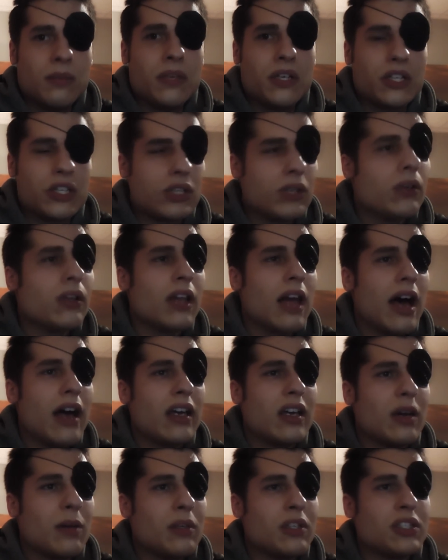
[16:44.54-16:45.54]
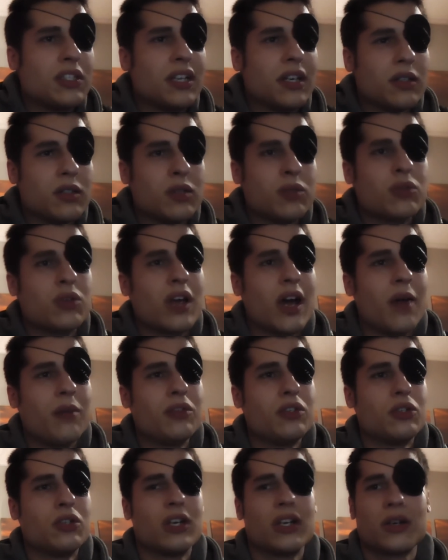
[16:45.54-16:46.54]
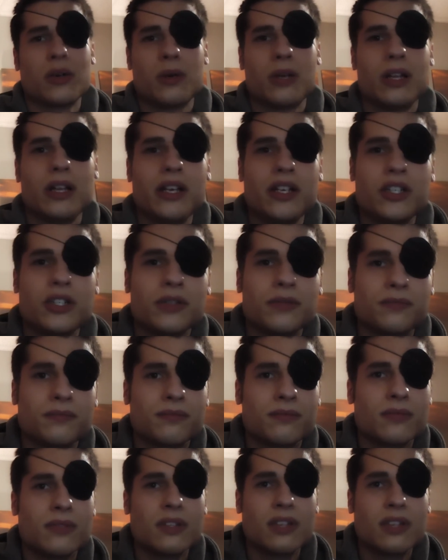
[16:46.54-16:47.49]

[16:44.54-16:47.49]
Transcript: Make sure to like, comment, share, and subscribe to Jungle Raid Legion.